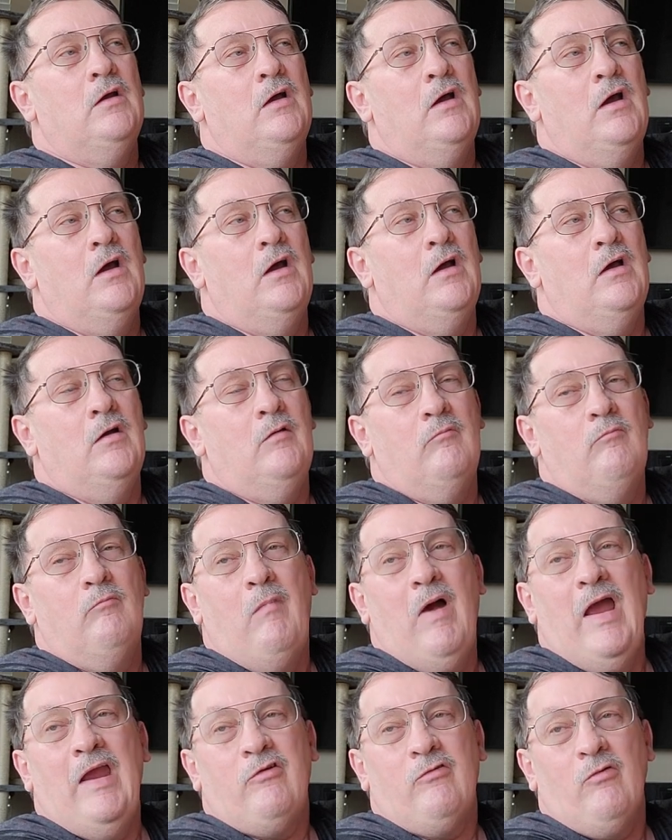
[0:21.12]

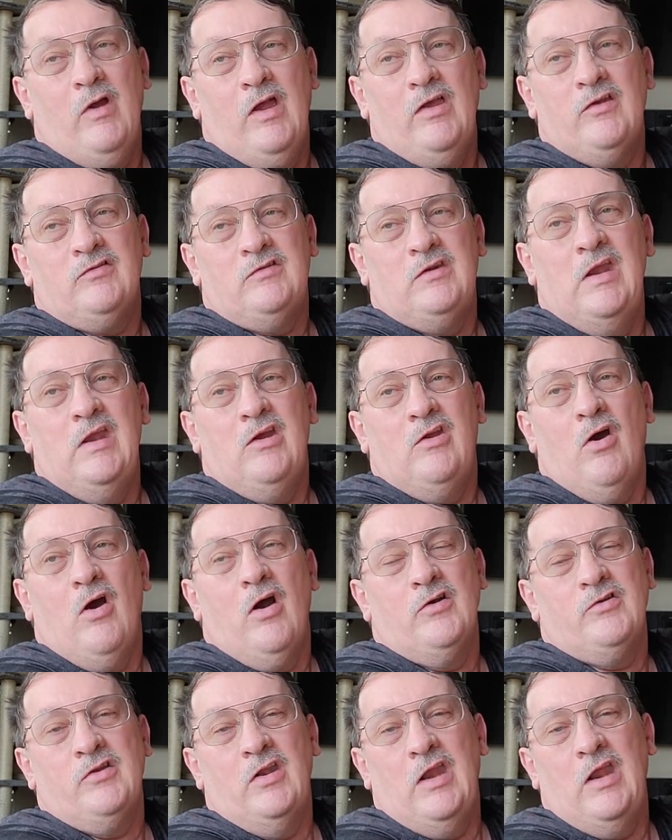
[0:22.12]
micro SD
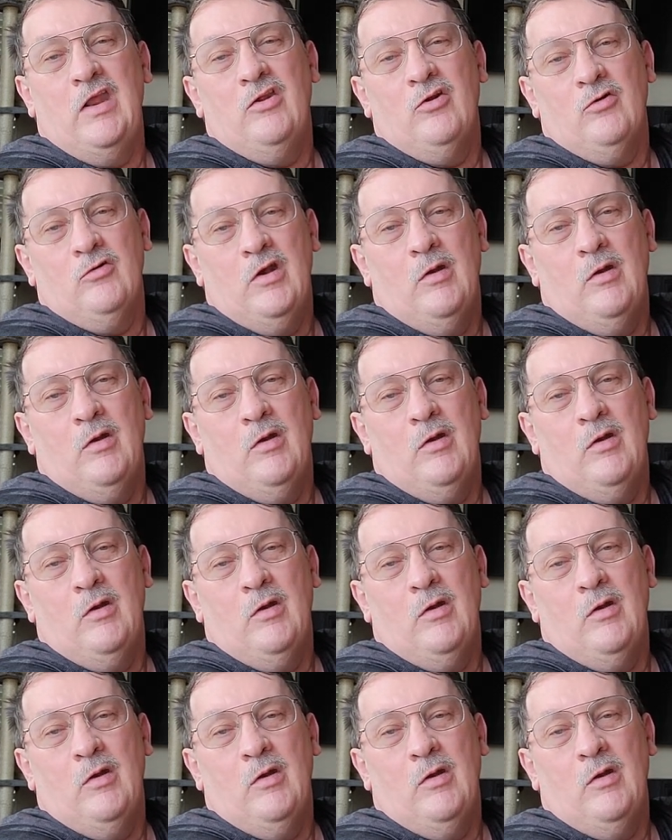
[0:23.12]
cards that either,